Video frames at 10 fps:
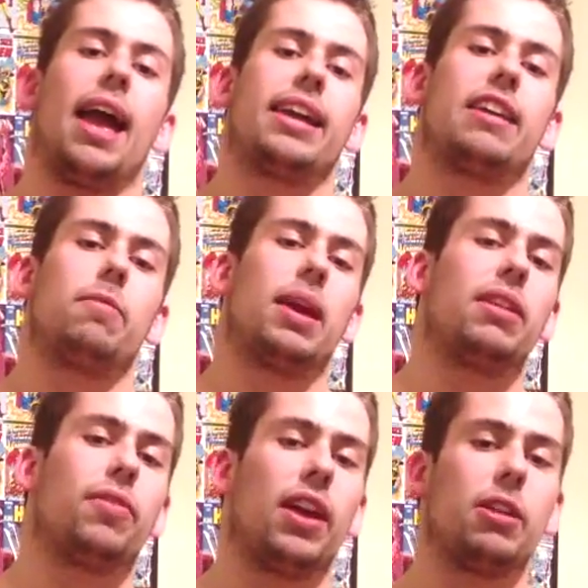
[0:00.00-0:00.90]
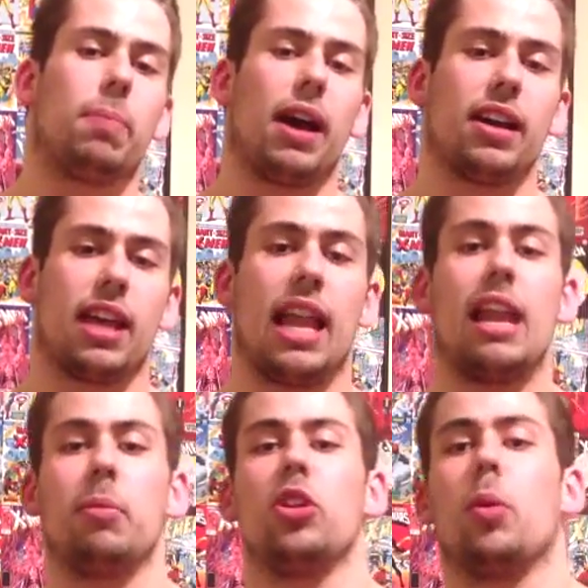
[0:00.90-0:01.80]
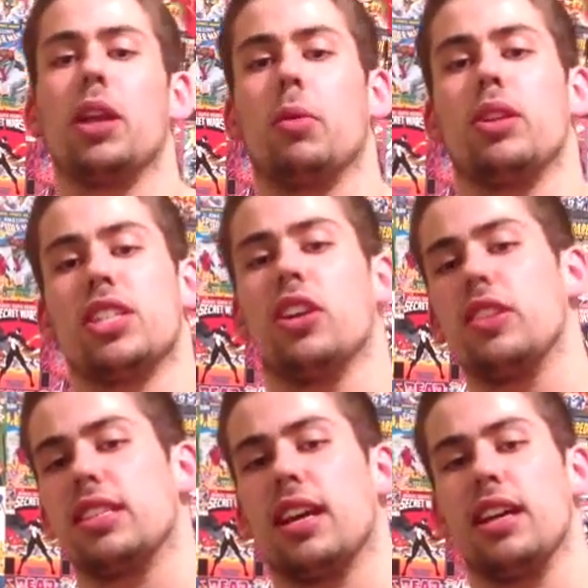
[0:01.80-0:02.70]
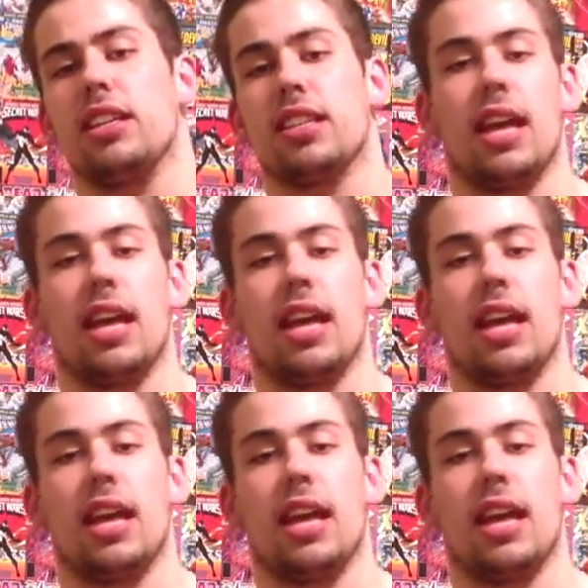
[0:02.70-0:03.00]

Give me any feedback, let me know what you want to see on the site.